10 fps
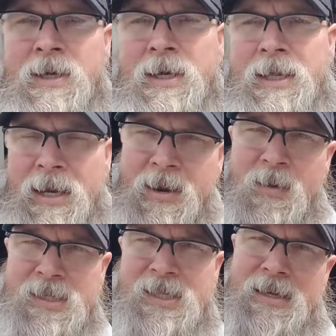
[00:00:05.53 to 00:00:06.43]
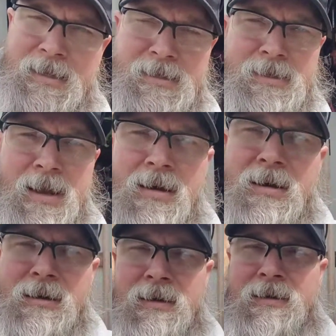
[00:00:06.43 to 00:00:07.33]
And I know I say this a lot,
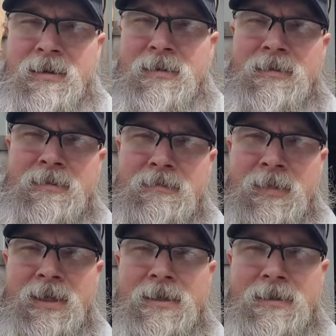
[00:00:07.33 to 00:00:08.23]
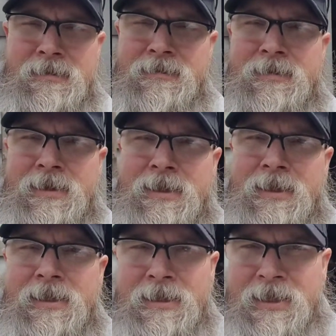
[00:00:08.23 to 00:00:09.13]
but
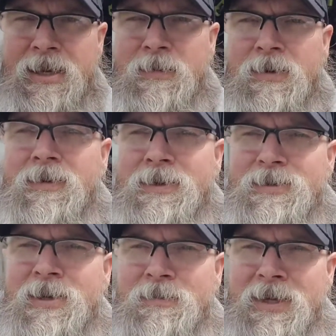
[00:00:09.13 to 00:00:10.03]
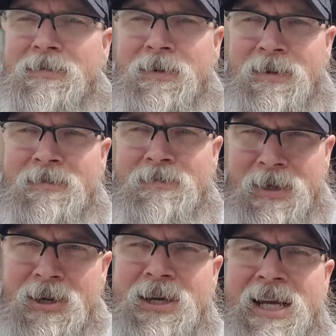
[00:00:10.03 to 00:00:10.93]
today we're going to do something different
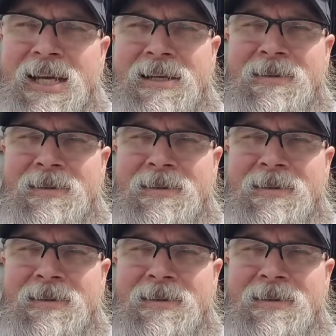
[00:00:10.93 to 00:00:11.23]
again.